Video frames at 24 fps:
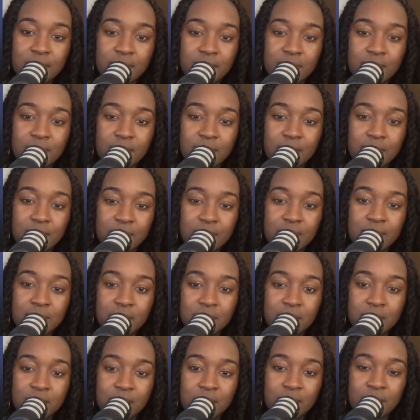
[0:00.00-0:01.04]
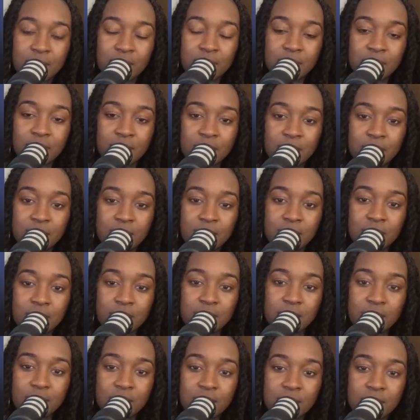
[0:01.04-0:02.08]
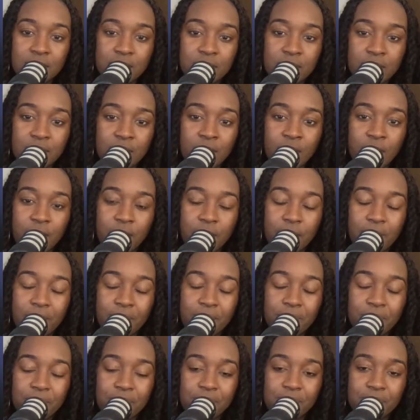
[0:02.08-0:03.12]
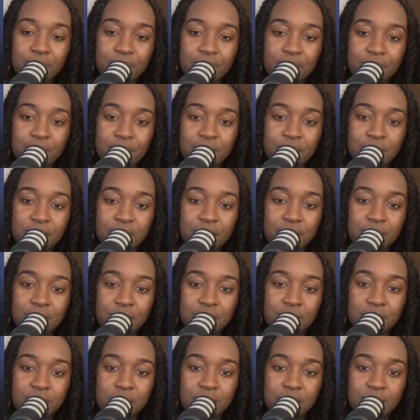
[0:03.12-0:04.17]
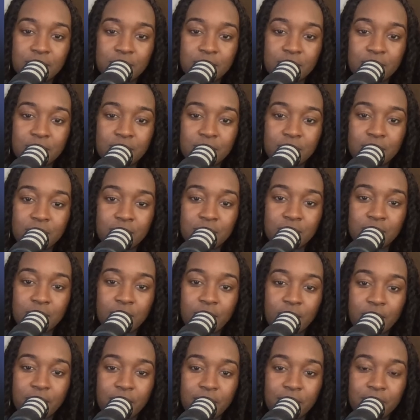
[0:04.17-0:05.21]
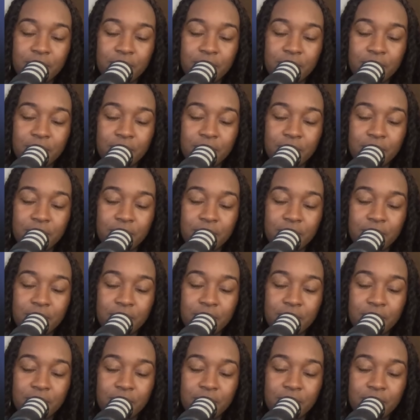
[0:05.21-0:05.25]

The person shown says nothing.